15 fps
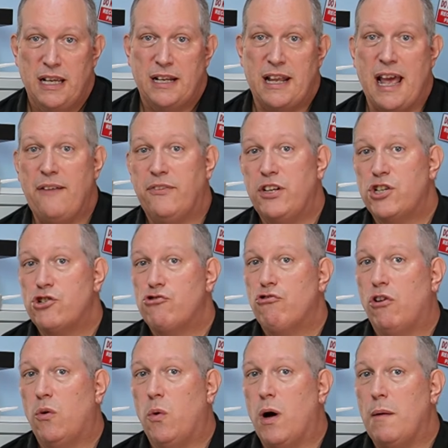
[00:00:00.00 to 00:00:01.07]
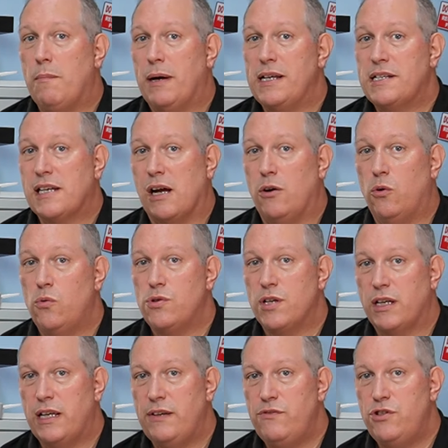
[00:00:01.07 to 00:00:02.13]
Now having a strong white base coat
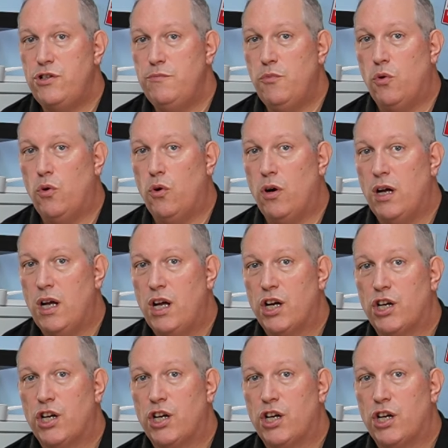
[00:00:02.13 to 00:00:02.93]
also gives you more